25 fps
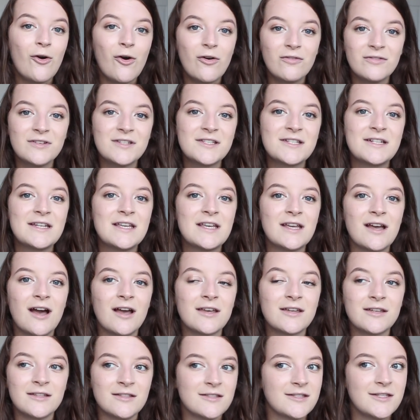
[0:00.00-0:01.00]
Obviously
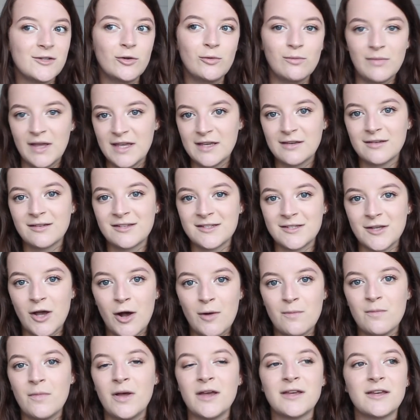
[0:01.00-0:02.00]
I can still make
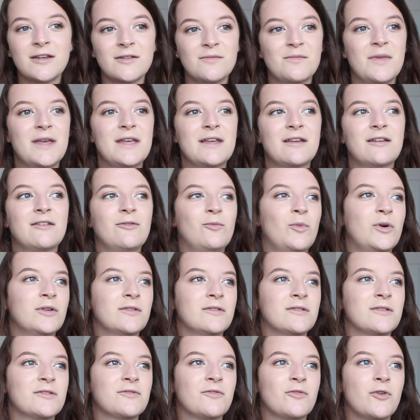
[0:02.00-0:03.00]
some, I can make
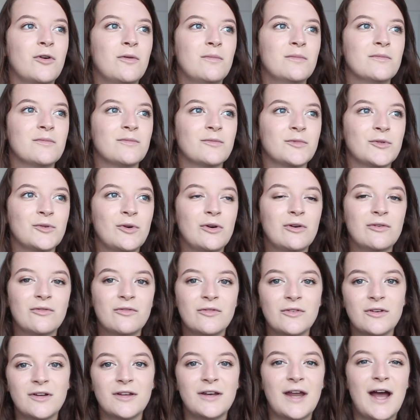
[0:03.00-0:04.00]
ones from sort
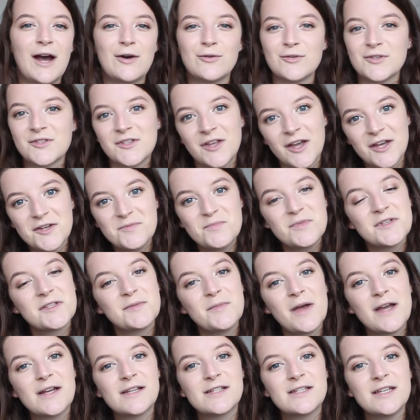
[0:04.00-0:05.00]
of an outside
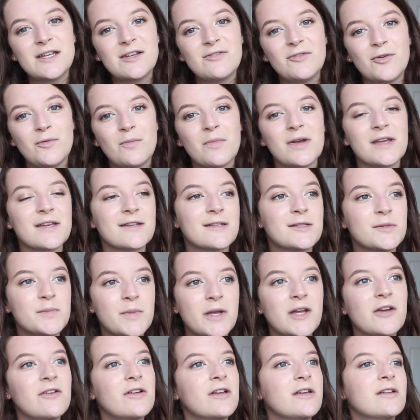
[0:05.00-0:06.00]
perspective on my
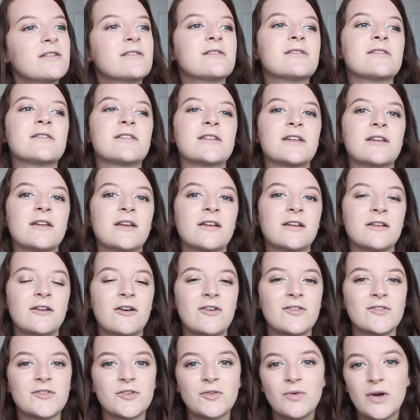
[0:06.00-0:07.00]
experience and I can
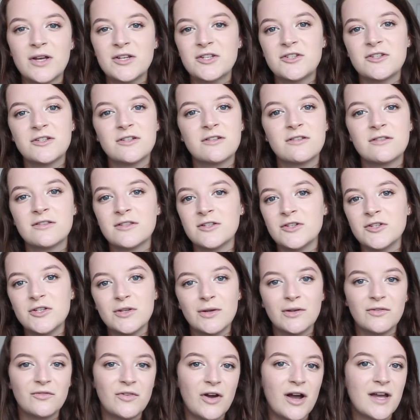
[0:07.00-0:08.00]
answer questions and
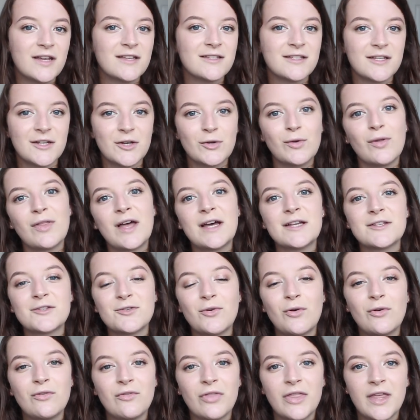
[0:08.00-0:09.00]
do advice and all that
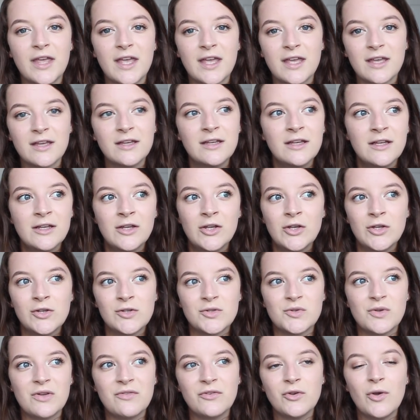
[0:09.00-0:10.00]
sort of thing.
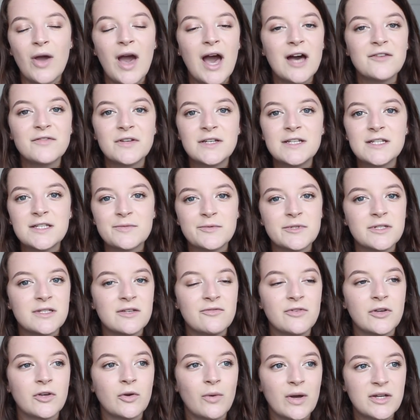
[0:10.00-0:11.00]
So if you have any
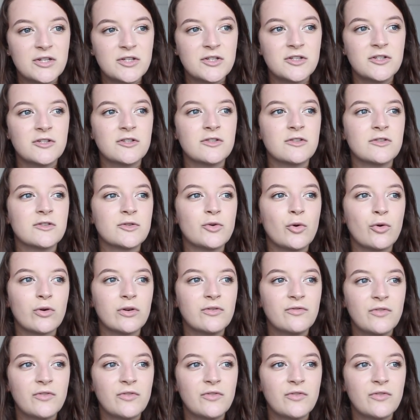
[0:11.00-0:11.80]
specific questions or